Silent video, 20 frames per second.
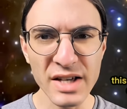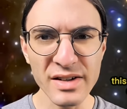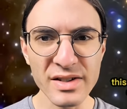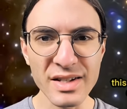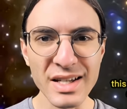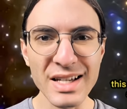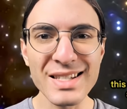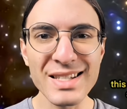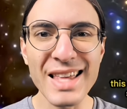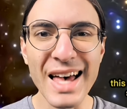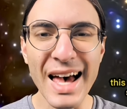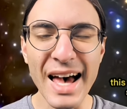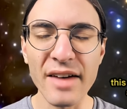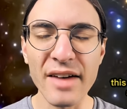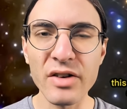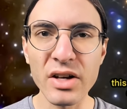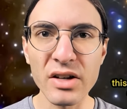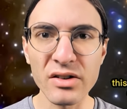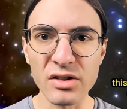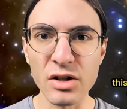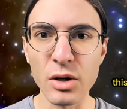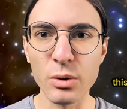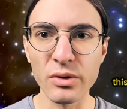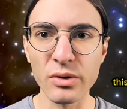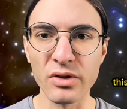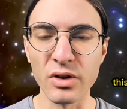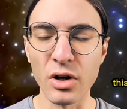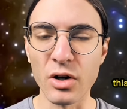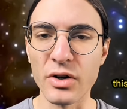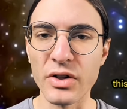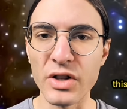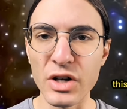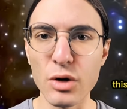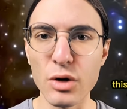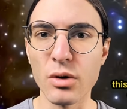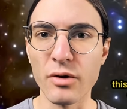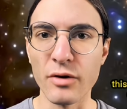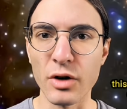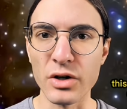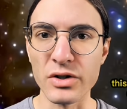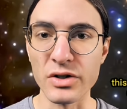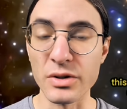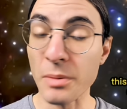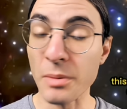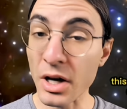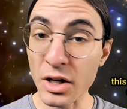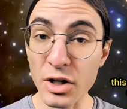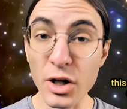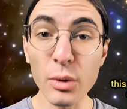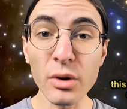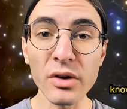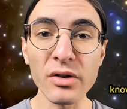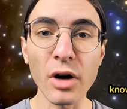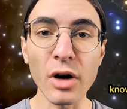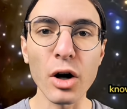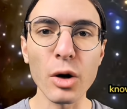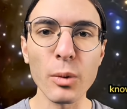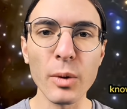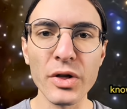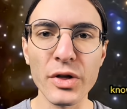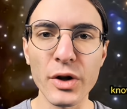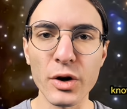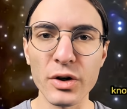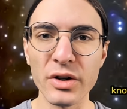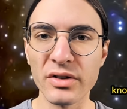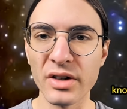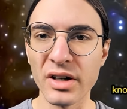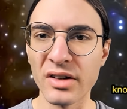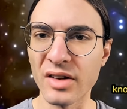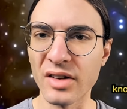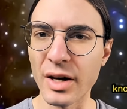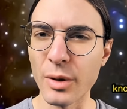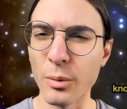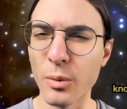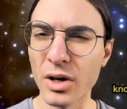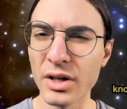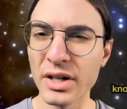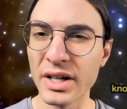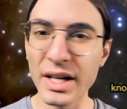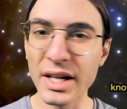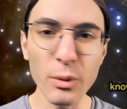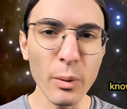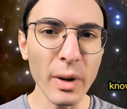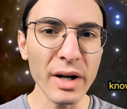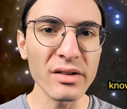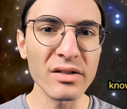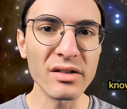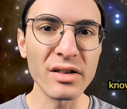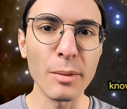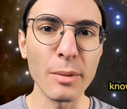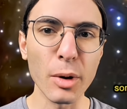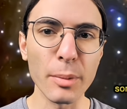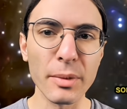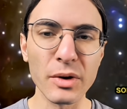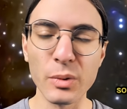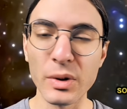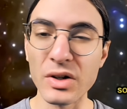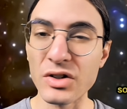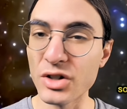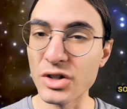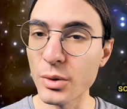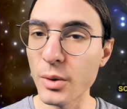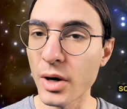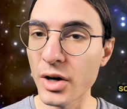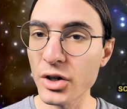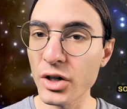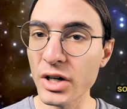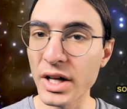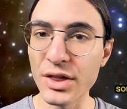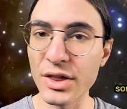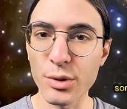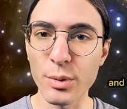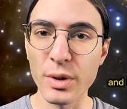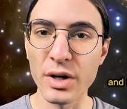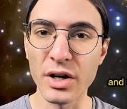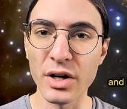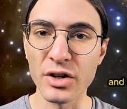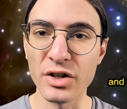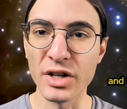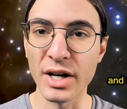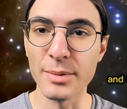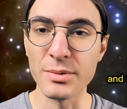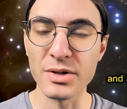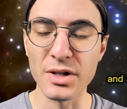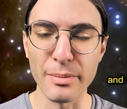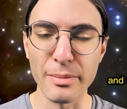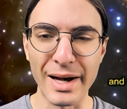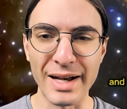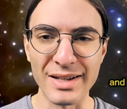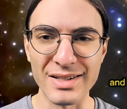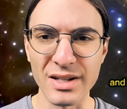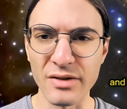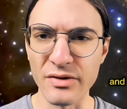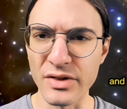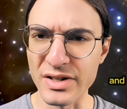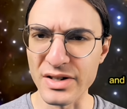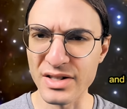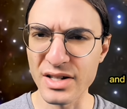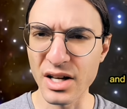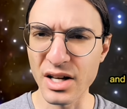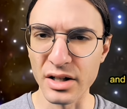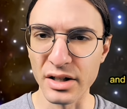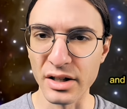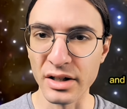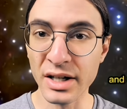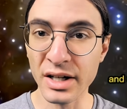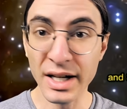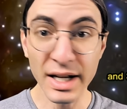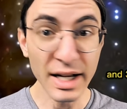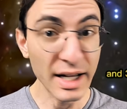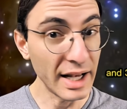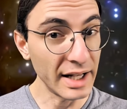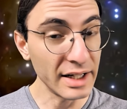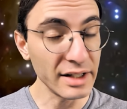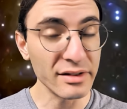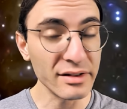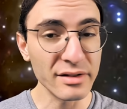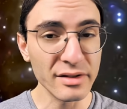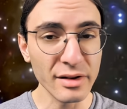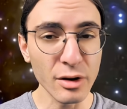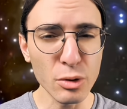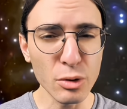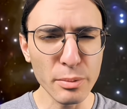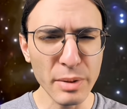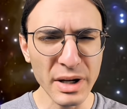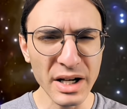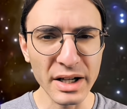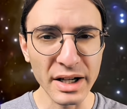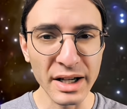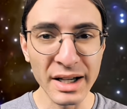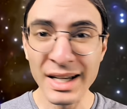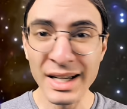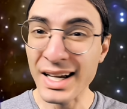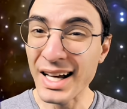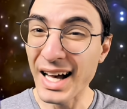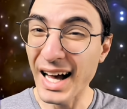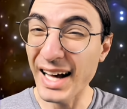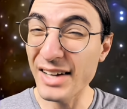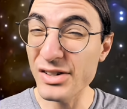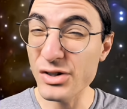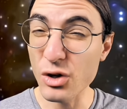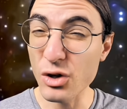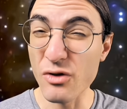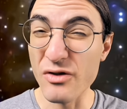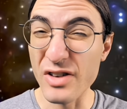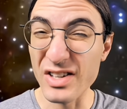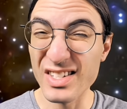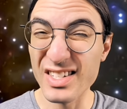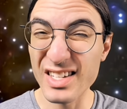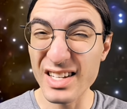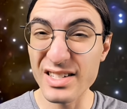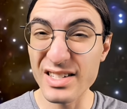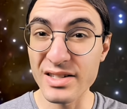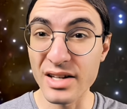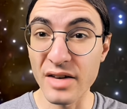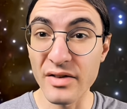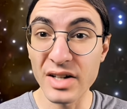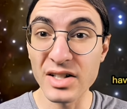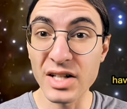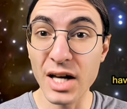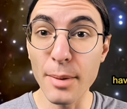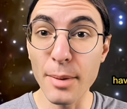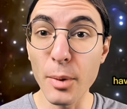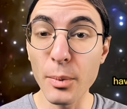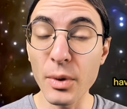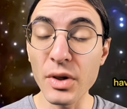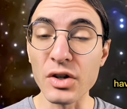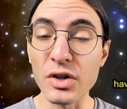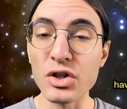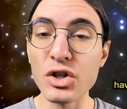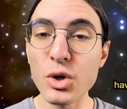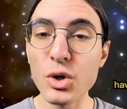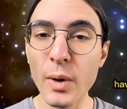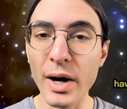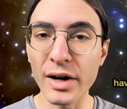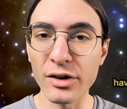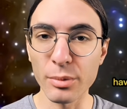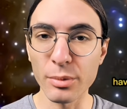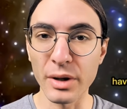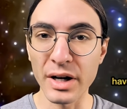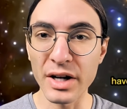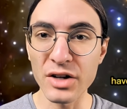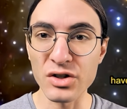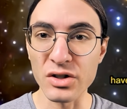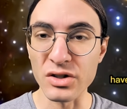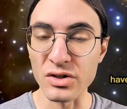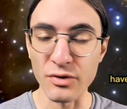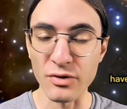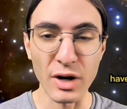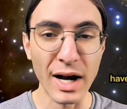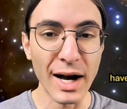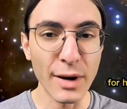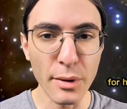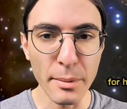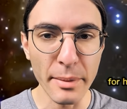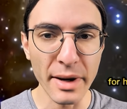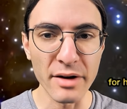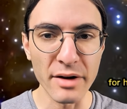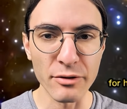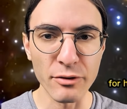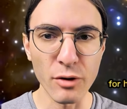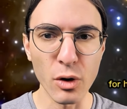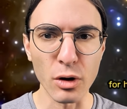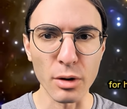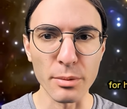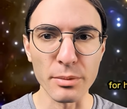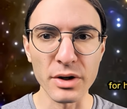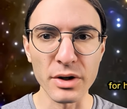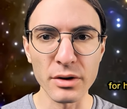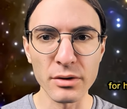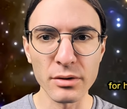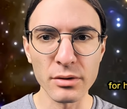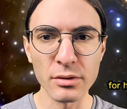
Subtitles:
This is the heaviest known star in the universe. Known as R136A1, it weighs somewhere between 200 and 300 times the mass of the Sun. And it's so big, astrophysicists have had to come up with new explanations for how it may have formed.